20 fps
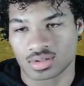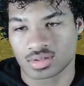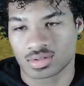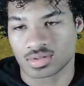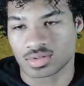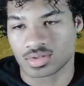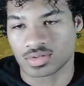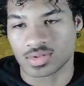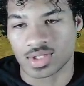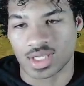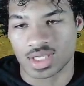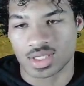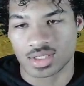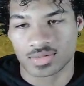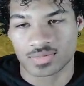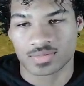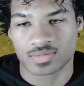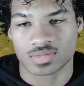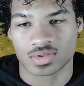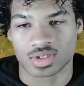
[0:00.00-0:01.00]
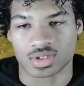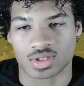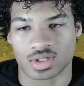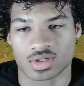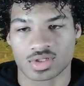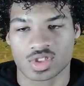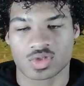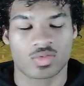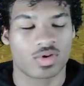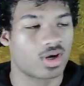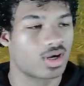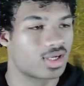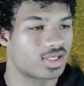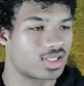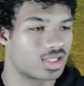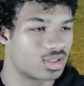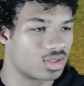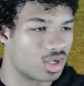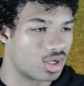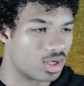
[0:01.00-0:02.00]
do that, you know, square,
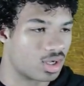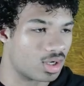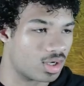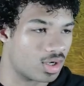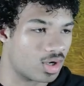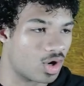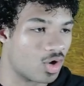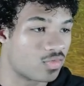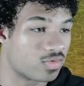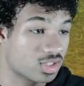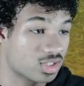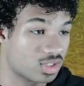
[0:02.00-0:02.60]
then it's hard